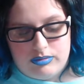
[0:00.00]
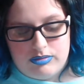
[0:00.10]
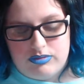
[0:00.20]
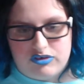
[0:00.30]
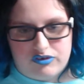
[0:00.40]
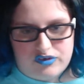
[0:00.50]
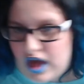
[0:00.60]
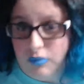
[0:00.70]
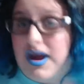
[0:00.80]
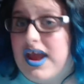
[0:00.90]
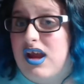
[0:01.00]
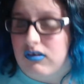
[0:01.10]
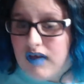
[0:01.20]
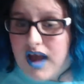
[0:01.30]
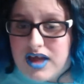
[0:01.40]
style my
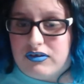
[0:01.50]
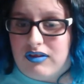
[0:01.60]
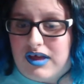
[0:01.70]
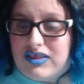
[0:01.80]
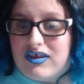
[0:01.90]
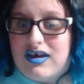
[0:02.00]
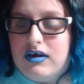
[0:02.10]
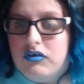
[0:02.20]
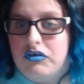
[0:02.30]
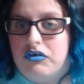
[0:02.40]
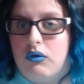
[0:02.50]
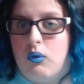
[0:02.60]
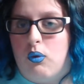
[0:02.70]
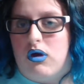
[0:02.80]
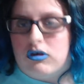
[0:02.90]
hair either like this,
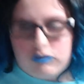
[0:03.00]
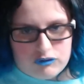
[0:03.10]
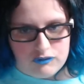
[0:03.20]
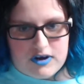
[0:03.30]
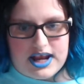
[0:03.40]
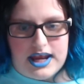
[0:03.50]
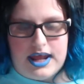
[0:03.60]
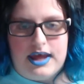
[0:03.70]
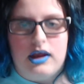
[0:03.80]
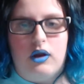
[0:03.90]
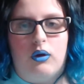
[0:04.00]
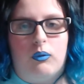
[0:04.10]
or straighten it,